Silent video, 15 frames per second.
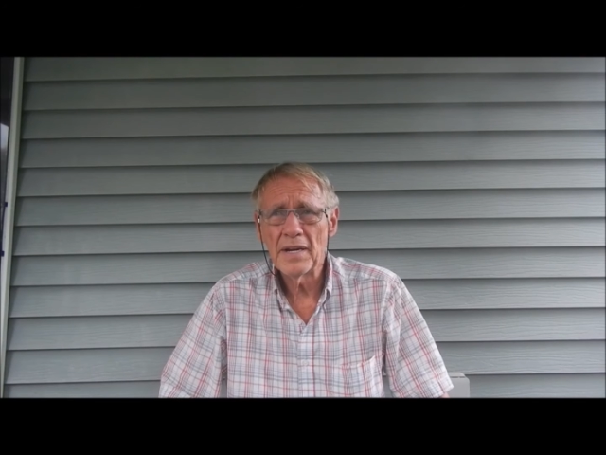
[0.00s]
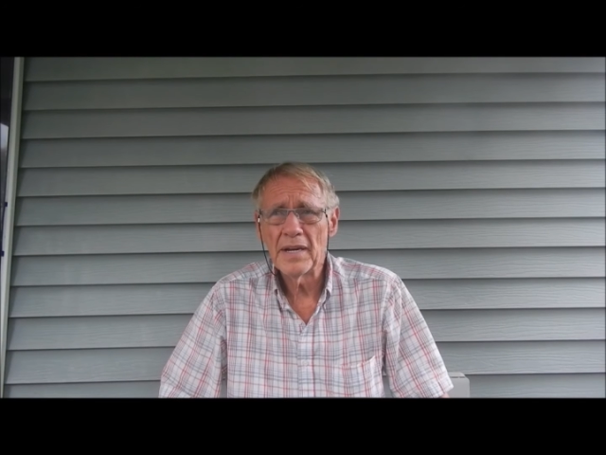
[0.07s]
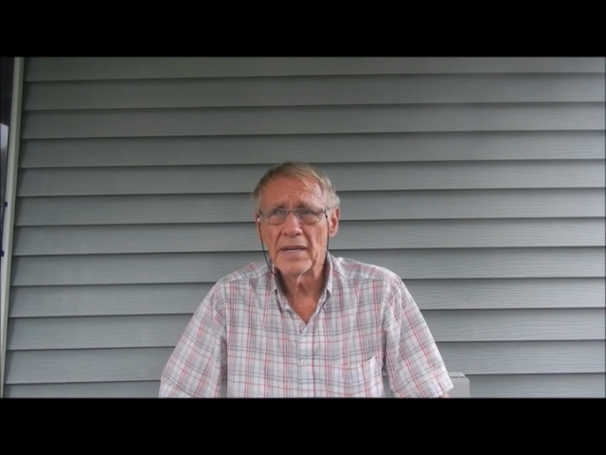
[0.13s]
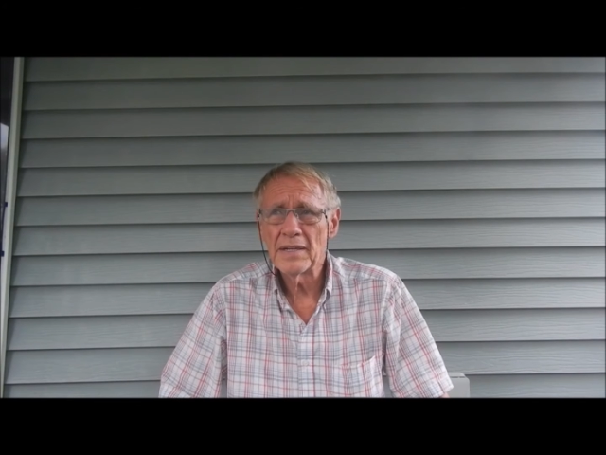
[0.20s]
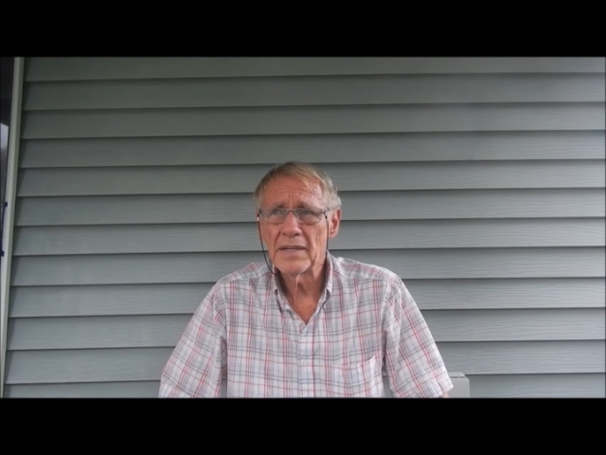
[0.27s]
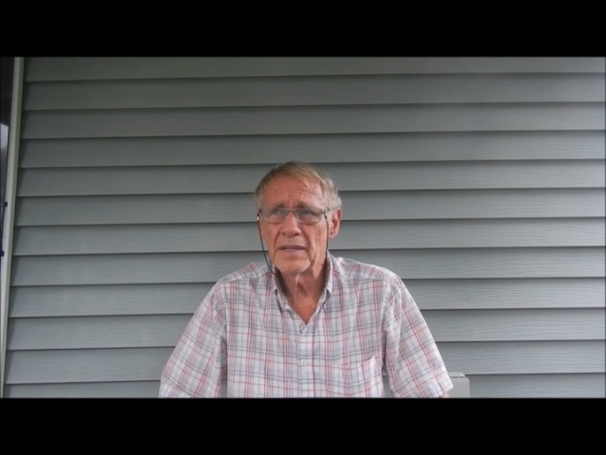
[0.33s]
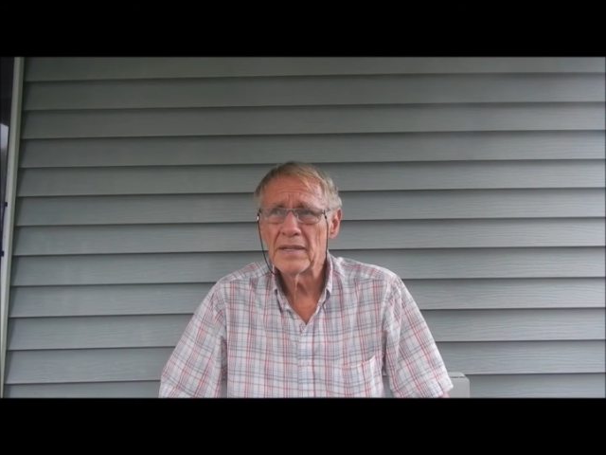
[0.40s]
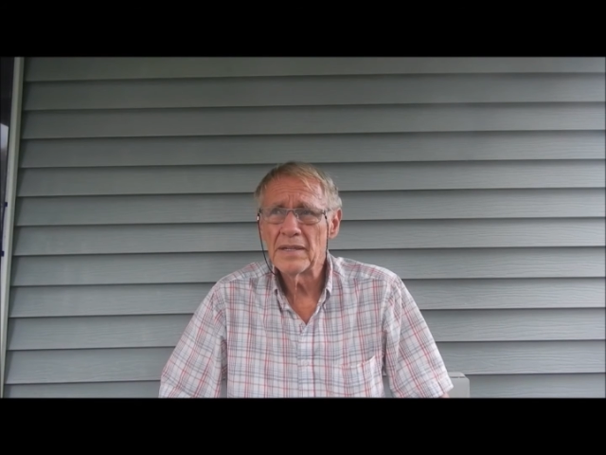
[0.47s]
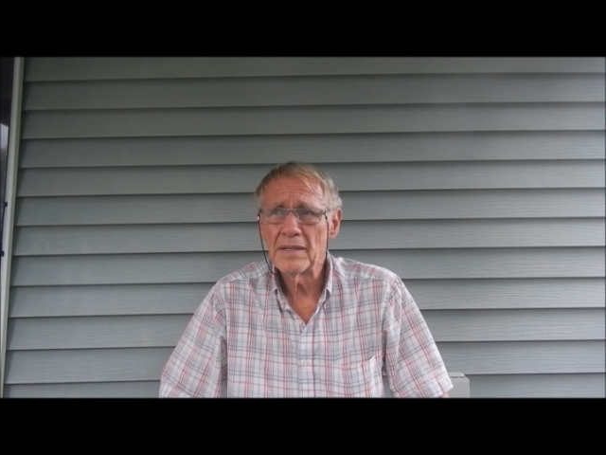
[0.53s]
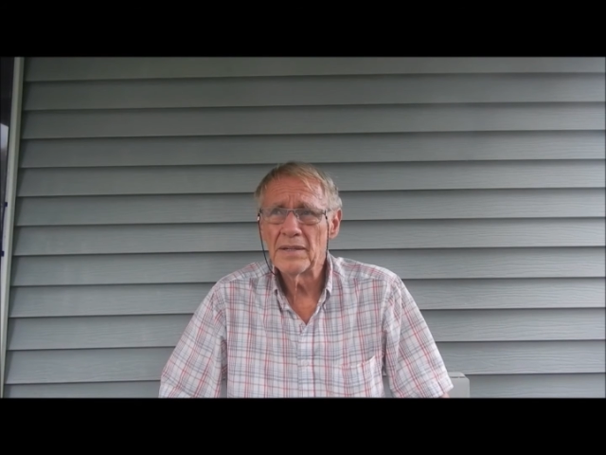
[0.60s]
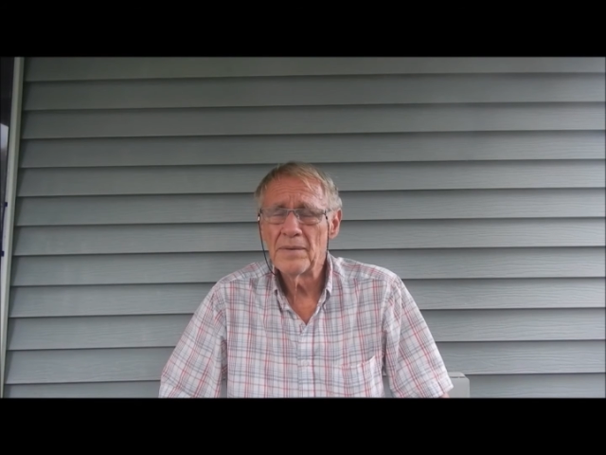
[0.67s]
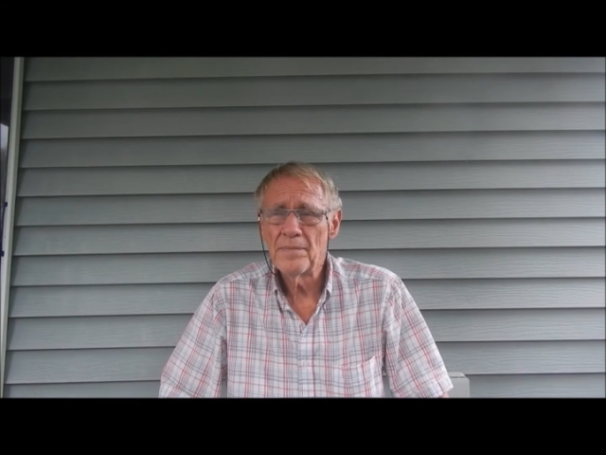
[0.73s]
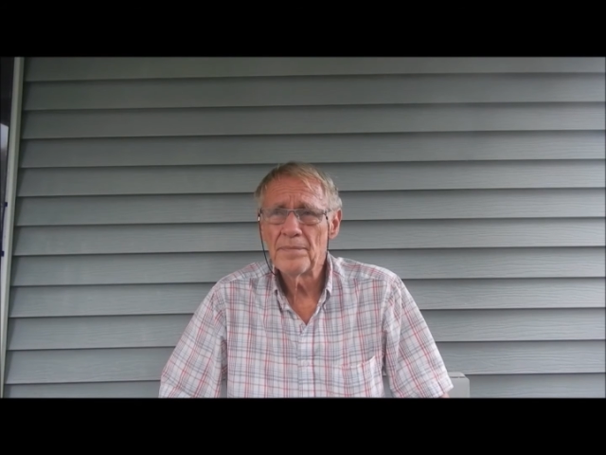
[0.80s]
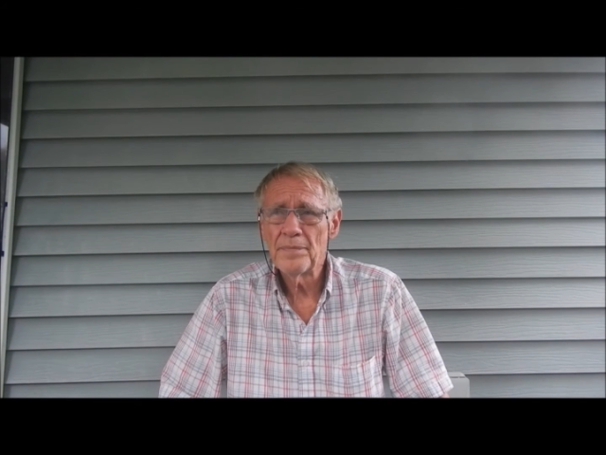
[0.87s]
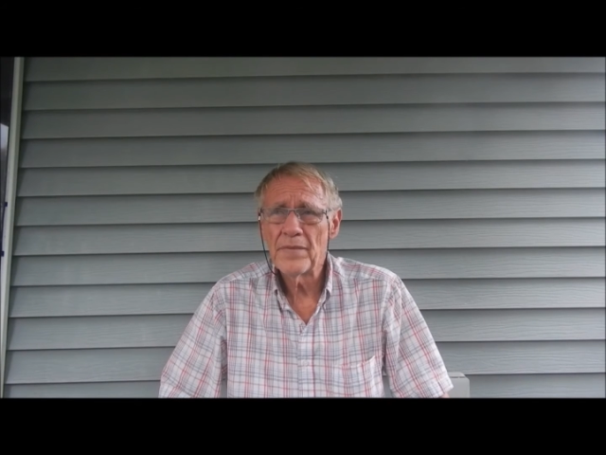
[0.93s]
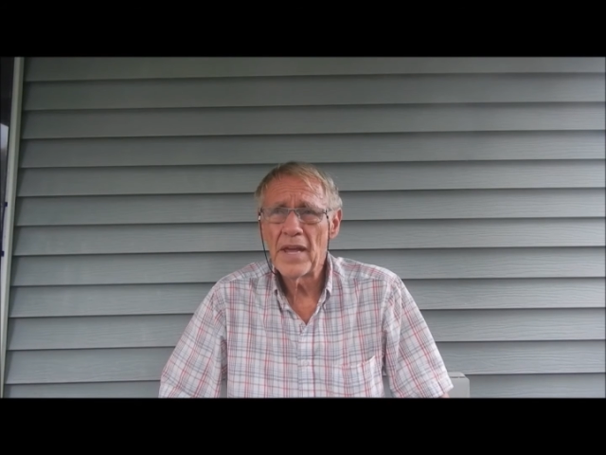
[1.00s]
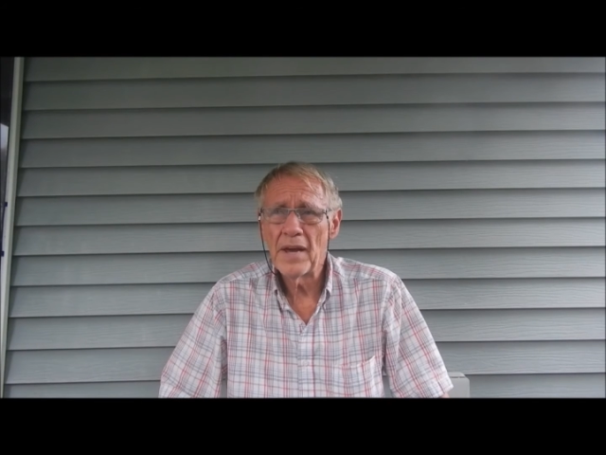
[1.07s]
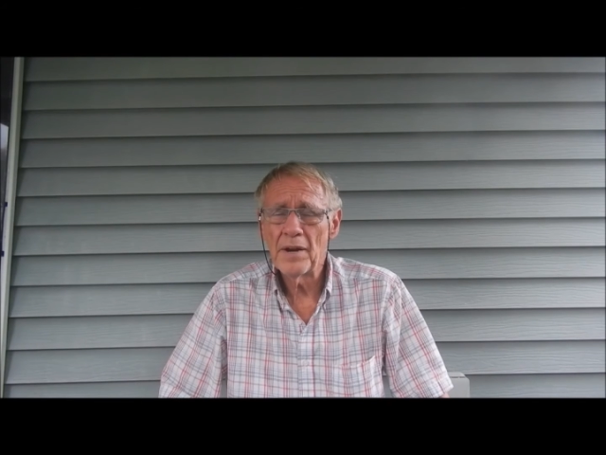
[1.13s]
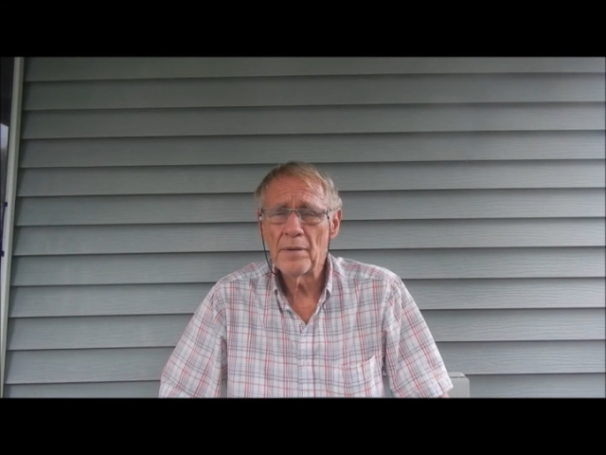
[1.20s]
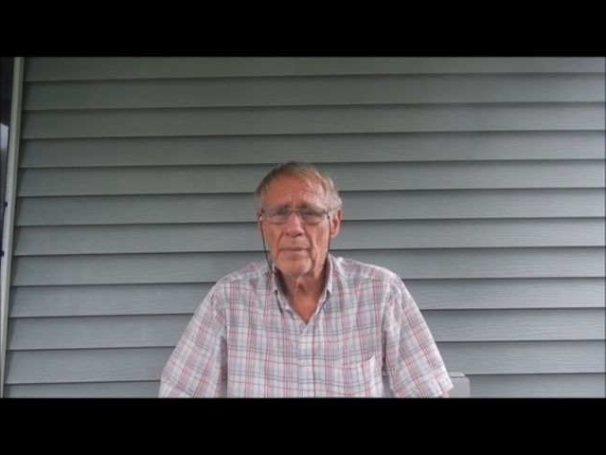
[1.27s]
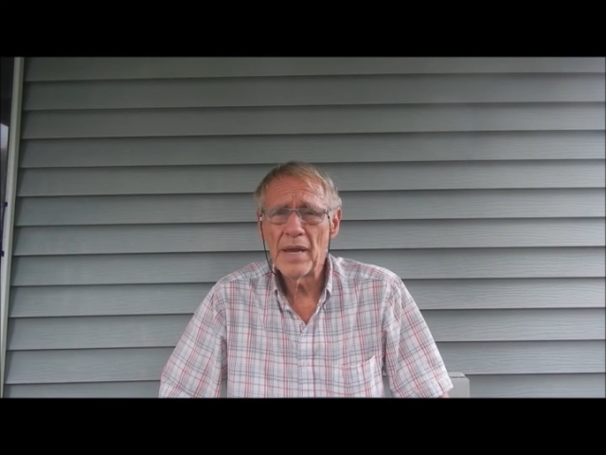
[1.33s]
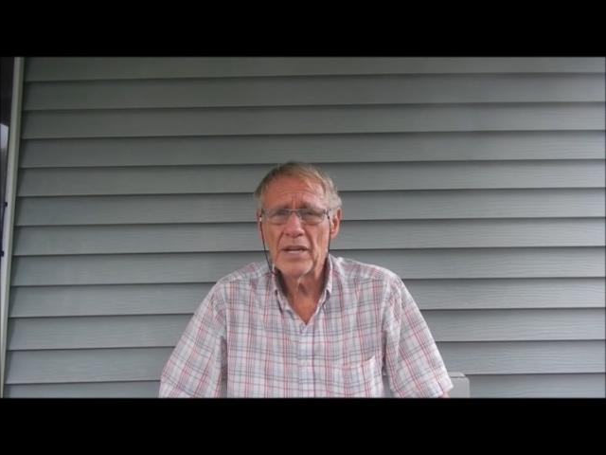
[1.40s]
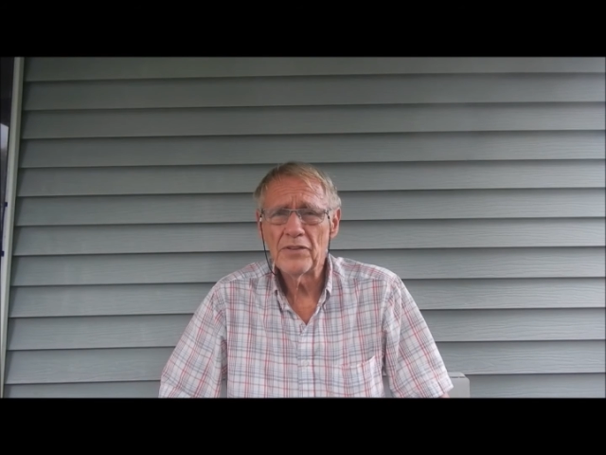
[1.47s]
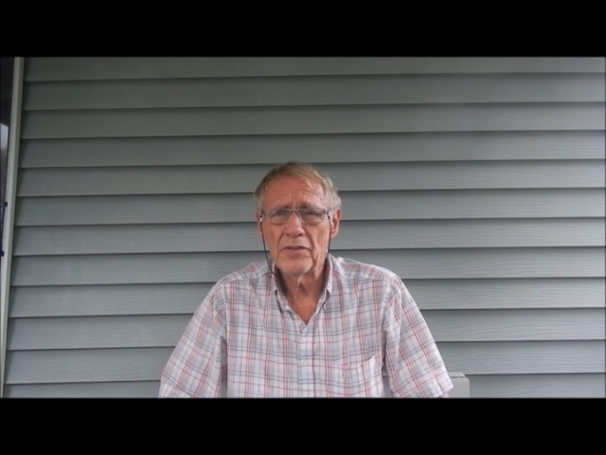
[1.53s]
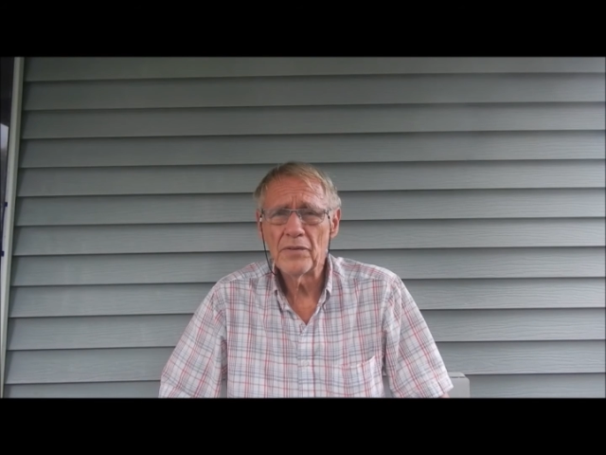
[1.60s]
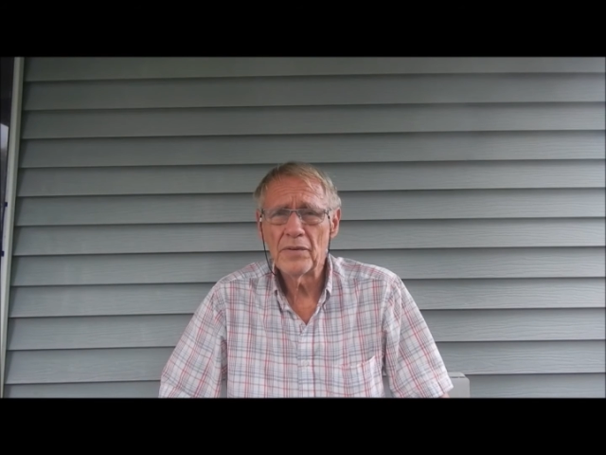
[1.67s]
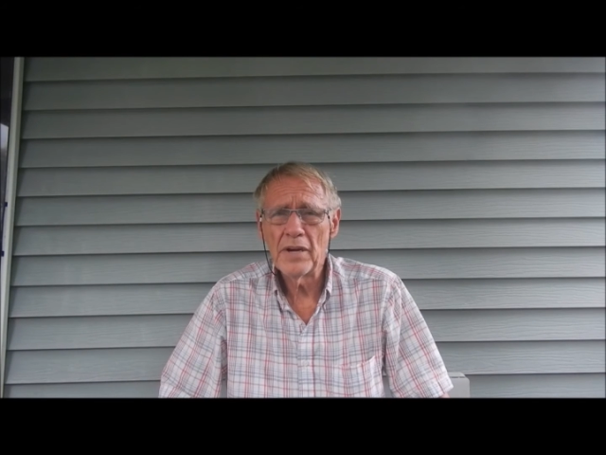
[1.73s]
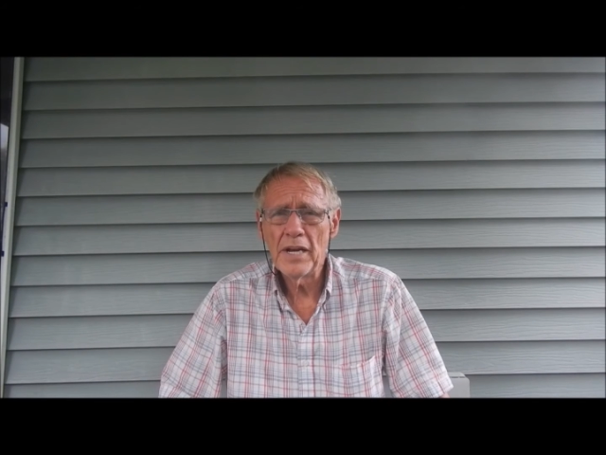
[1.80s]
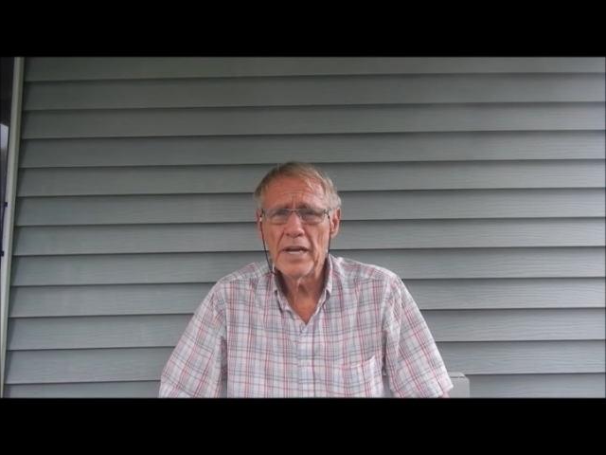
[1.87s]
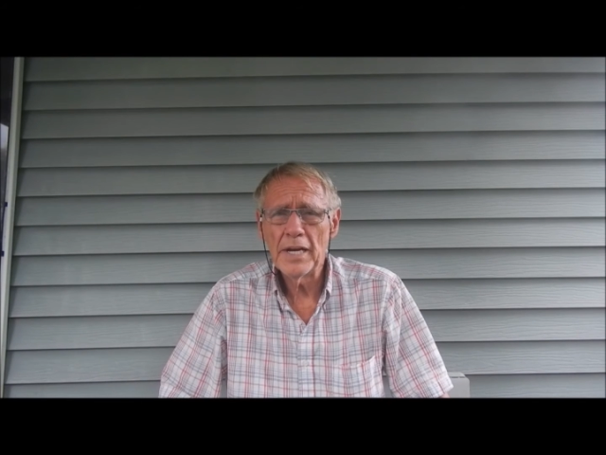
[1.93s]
get down to Pennsylvania.